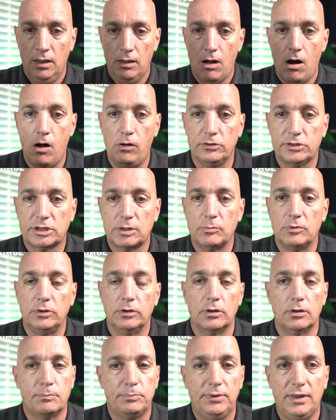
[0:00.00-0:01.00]
all
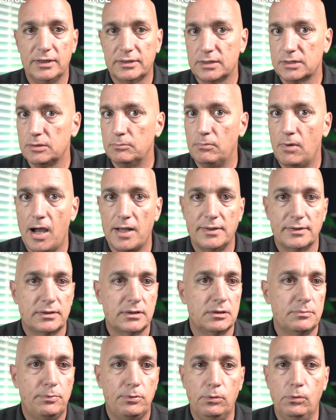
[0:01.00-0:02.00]
similar pluses and
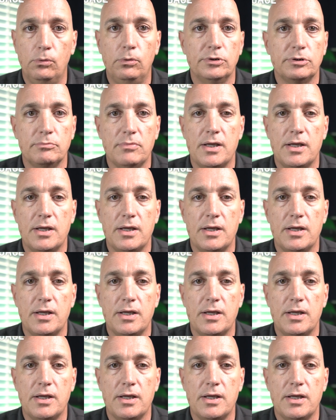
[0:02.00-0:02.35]
minuses, pools,